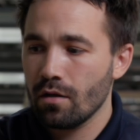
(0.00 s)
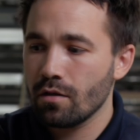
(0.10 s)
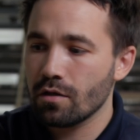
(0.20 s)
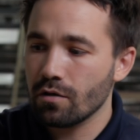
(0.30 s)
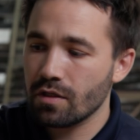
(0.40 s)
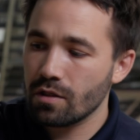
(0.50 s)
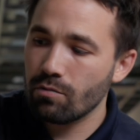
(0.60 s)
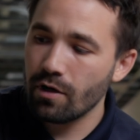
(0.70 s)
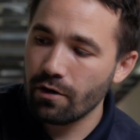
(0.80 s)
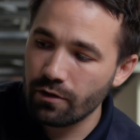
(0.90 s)
So since
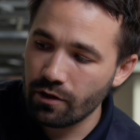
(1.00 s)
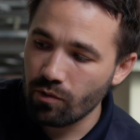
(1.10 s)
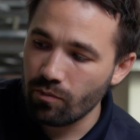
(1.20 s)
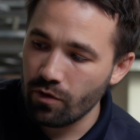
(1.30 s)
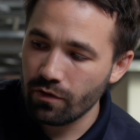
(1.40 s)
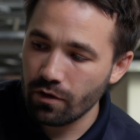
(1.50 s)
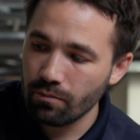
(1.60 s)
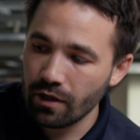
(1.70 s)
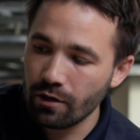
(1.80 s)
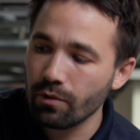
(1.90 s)
we already removed our
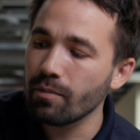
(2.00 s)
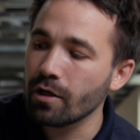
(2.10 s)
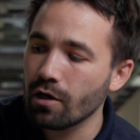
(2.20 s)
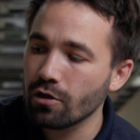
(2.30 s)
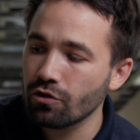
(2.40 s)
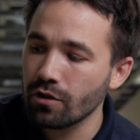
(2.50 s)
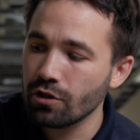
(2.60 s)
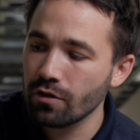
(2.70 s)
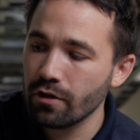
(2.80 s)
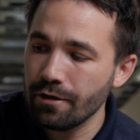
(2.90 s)
blank ribbon cartridge
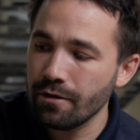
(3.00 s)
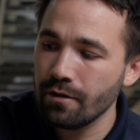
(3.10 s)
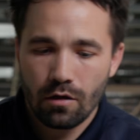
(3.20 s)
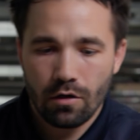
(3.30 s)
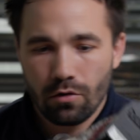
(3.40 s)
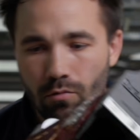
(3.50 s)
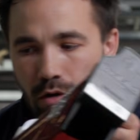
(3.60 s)
earlier, you're going